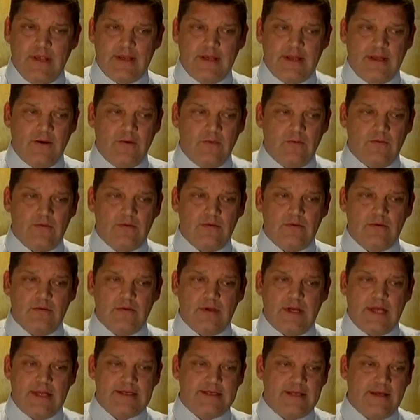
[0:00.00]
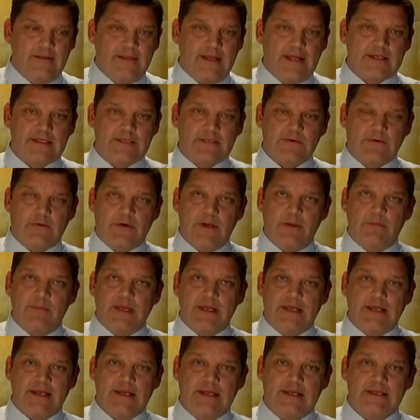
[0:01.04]
Now, I tell that story
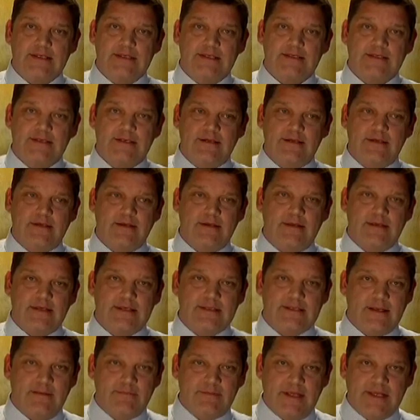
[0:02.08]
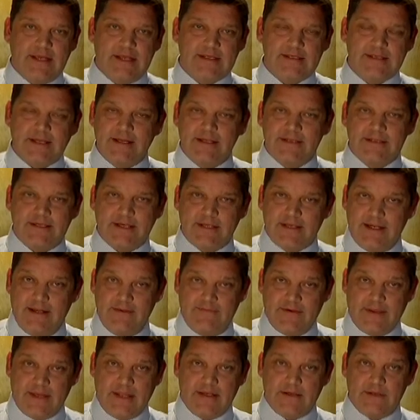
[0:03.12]
because something as
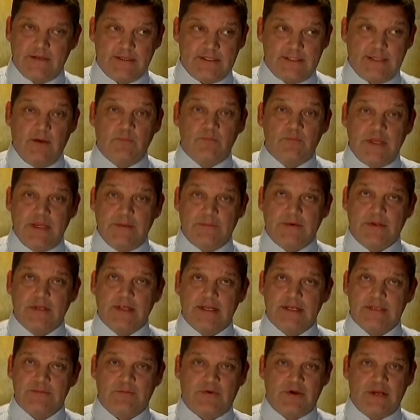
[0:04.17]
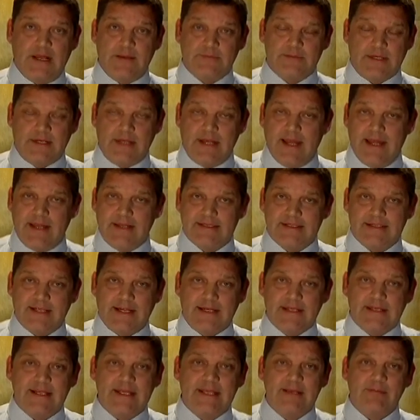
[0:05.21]
insignificant to some people as perhaps a
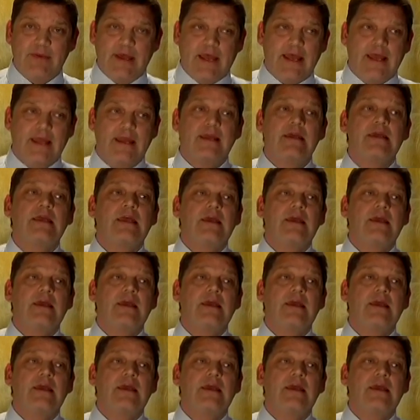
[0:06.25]
9-cent tea bag